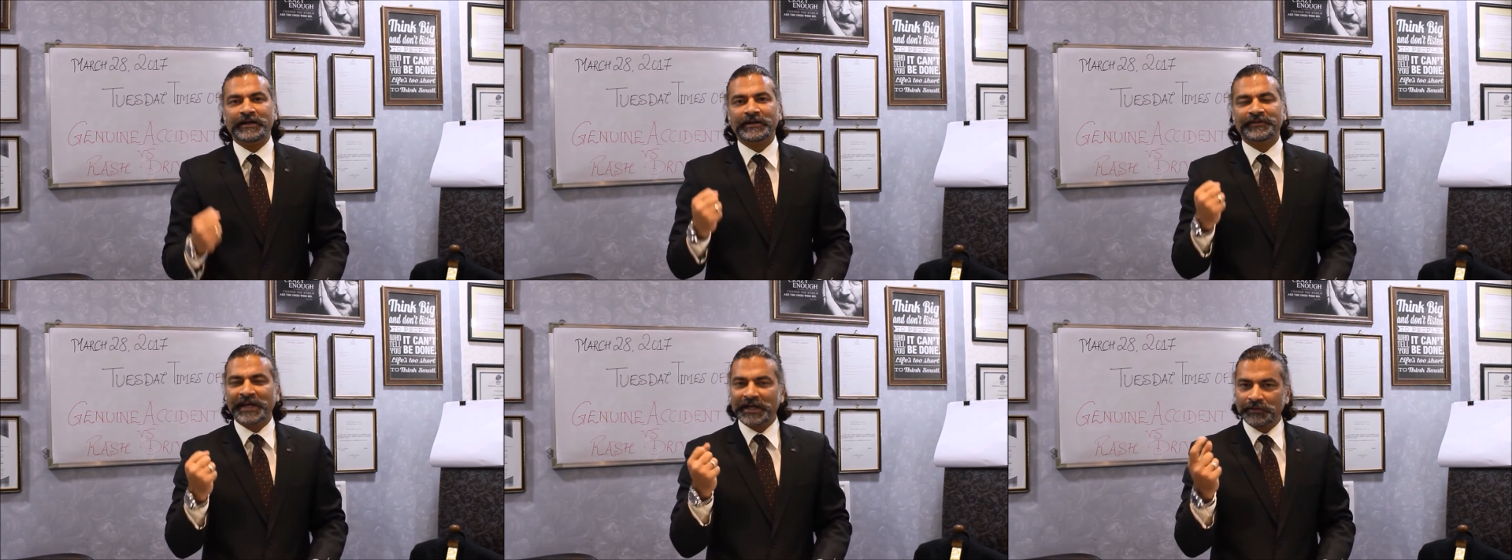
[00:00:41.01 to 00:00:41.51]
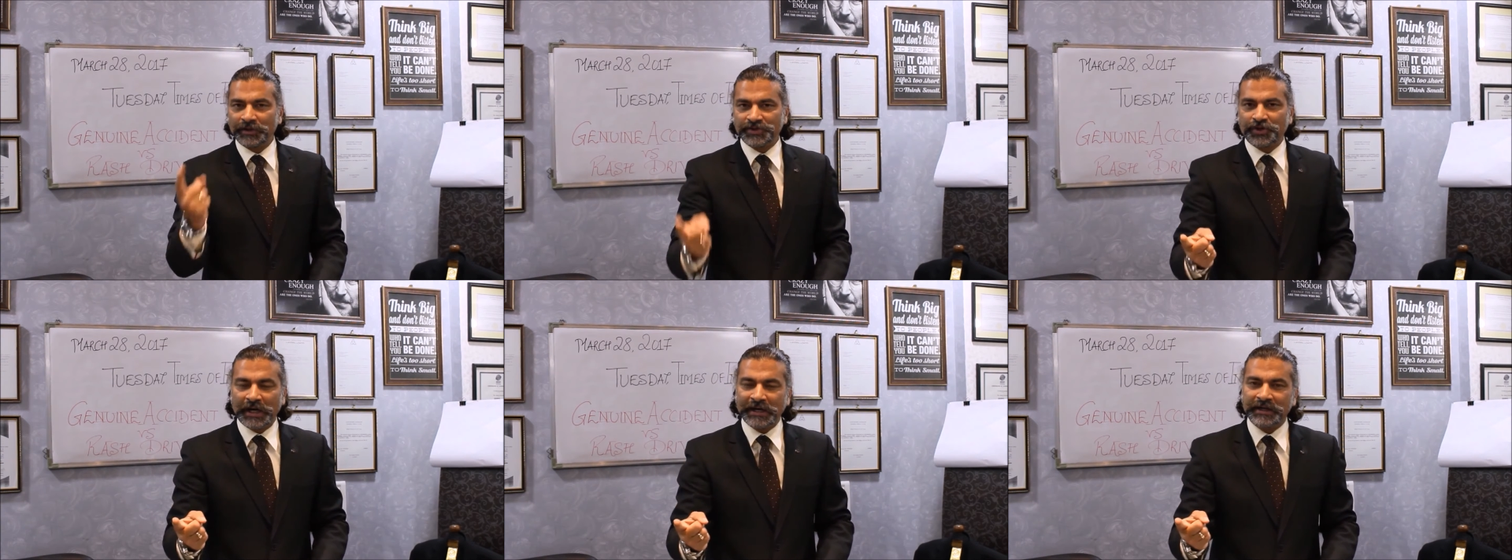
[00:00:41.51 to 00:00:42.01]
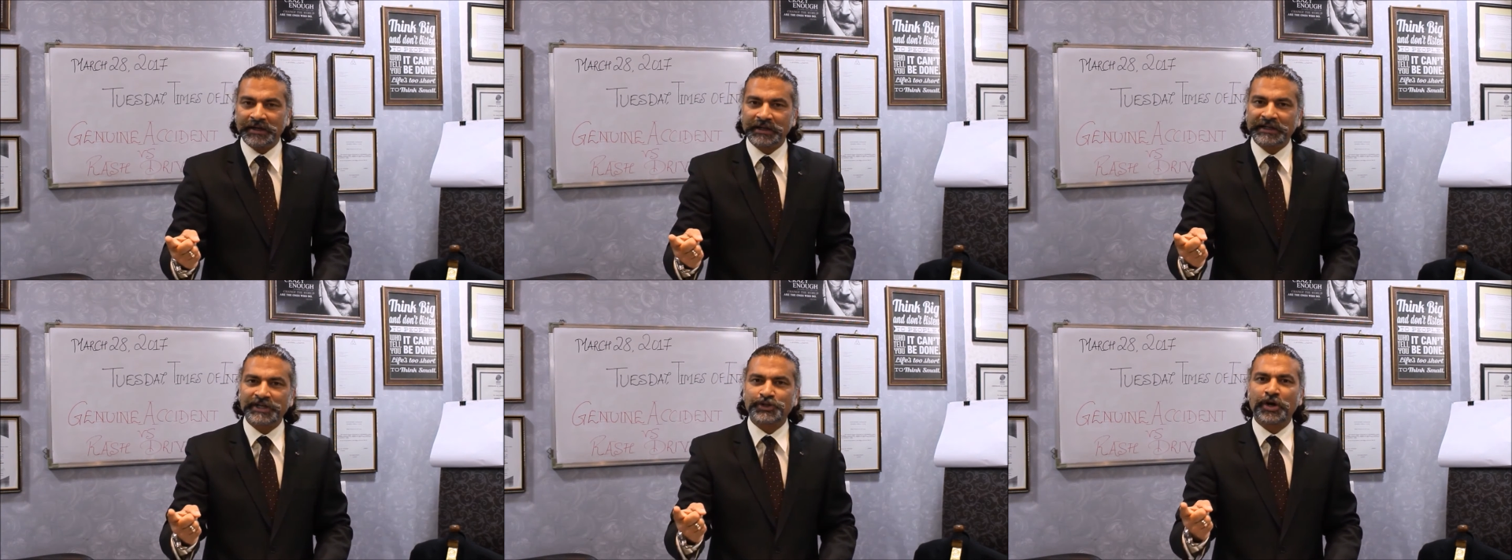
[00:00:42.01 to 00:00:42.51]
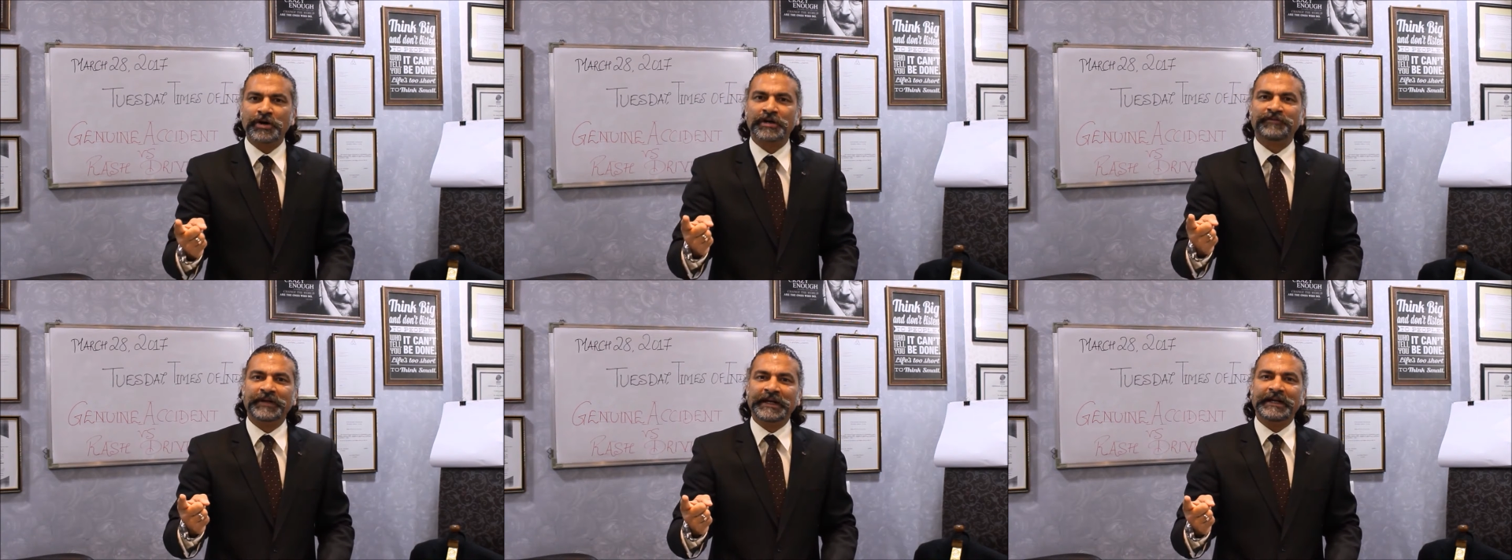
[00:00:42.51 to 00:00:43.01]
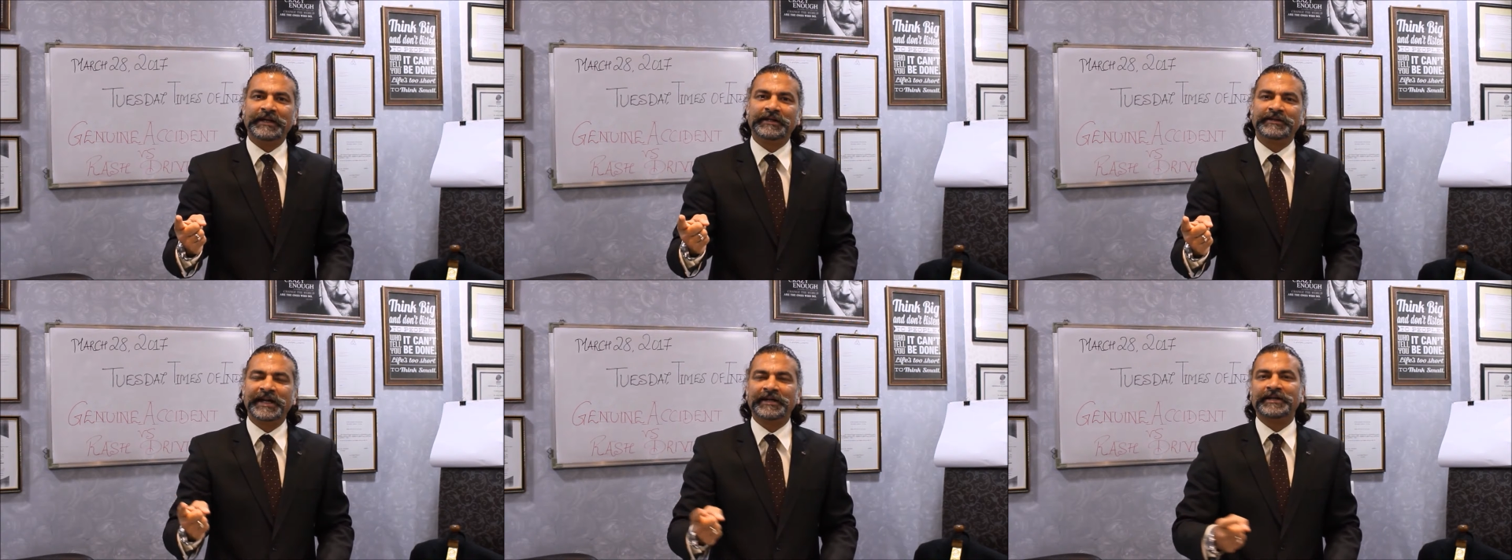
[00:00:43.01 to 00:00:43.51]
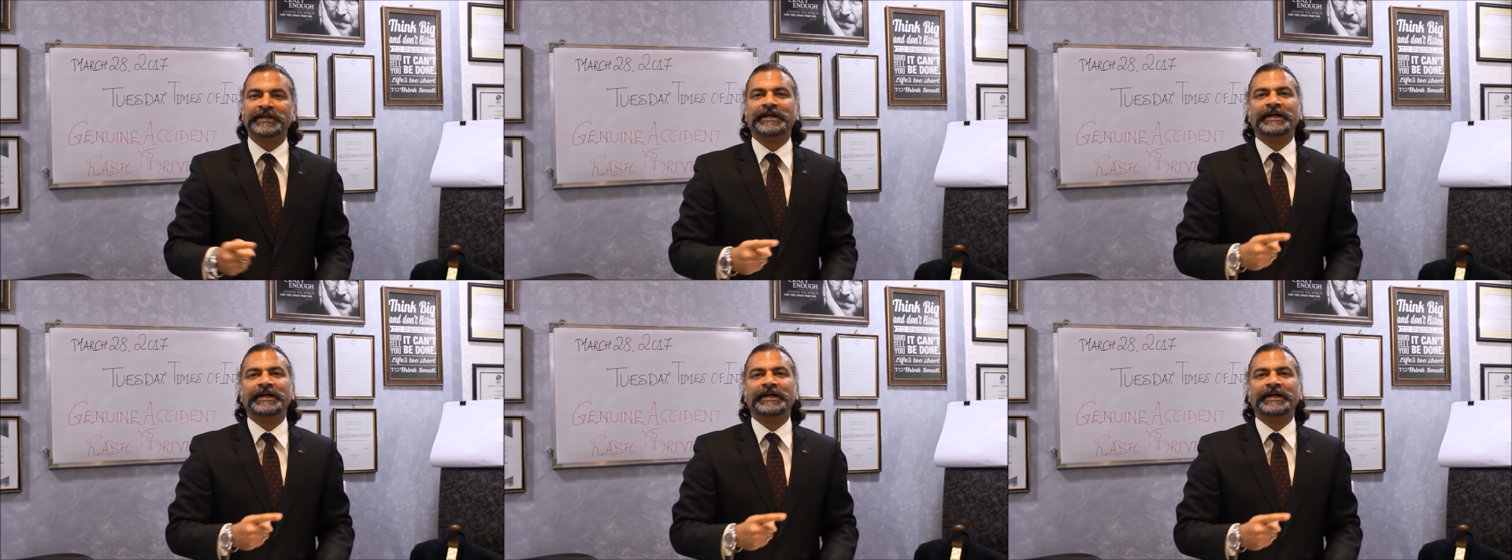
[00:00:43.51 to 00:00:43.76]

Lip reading: that he was drunk, does not reveal that